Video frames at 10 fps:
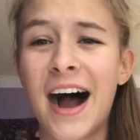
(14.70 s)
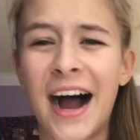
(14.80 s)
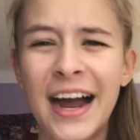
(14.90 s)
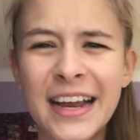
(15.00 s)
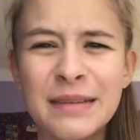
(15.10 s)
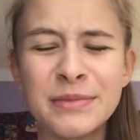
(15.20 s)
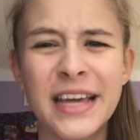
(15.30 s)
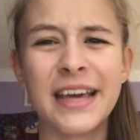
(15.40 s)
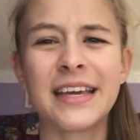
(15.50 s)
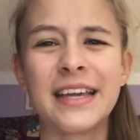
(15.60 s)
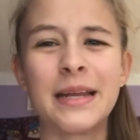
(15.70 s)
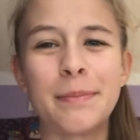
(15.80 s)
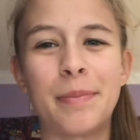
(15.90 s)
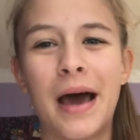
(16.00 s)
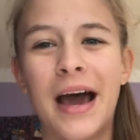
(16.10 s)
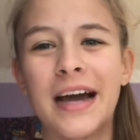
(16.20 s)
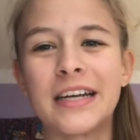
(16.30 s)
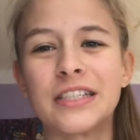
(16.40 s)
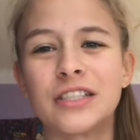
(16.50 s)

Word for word: I am taking it back